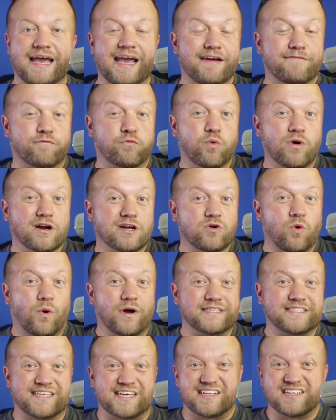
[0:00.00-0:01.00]
If we're
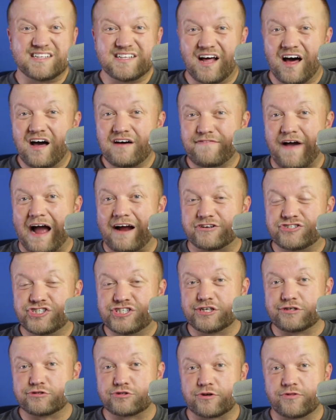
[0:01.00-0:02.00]
going to love our
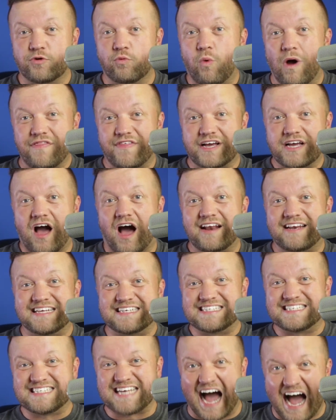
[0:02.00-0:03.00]
children the way that God
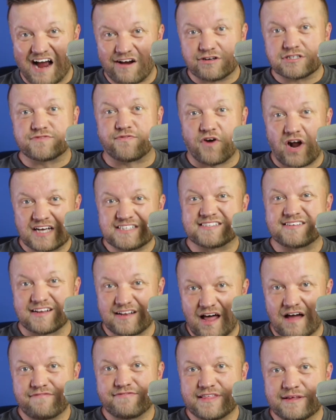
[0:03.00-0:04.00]
desires for us to
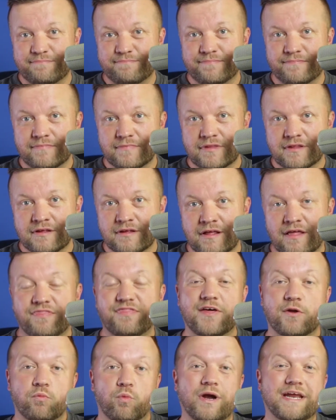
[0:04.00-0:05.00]
love them,
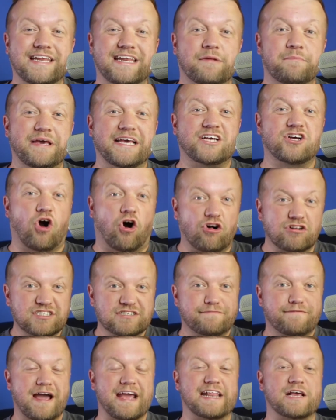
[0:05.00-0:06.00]
then we need to be
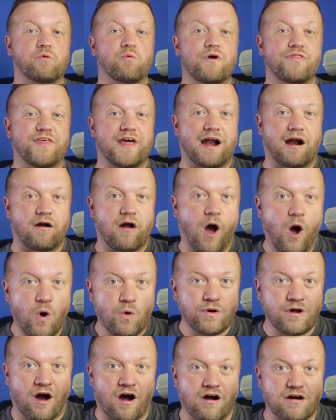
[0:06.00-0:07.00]
cultivating within our
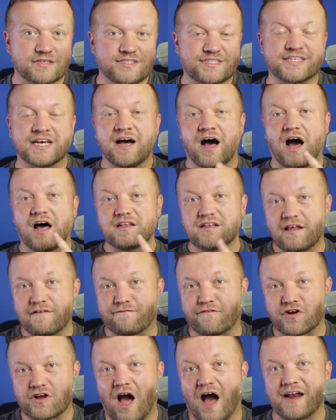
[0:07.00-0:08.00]
own hearts a love
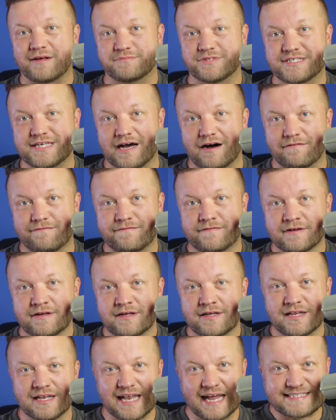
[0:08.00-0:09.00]
for God Himself.
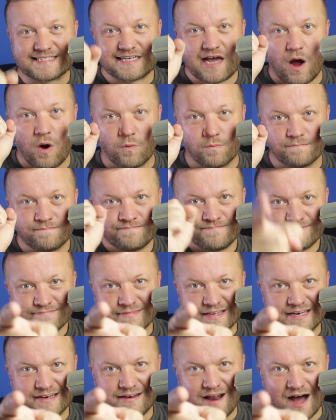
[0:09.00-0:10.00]
Let's go.
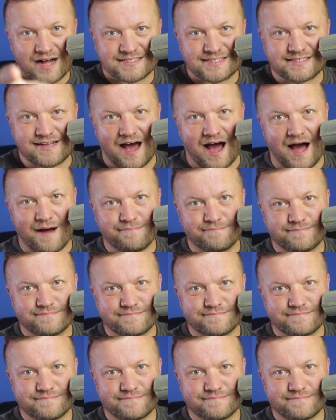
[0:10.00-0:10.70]
Nonstop.